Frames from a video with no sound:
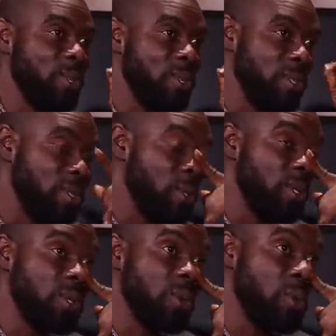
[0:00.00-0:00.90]
to, to
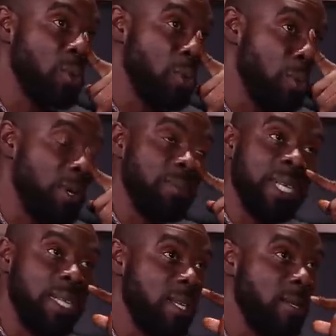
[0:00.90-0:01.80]
school, but
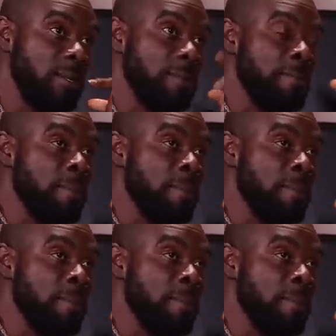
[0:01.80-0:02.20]
I didn't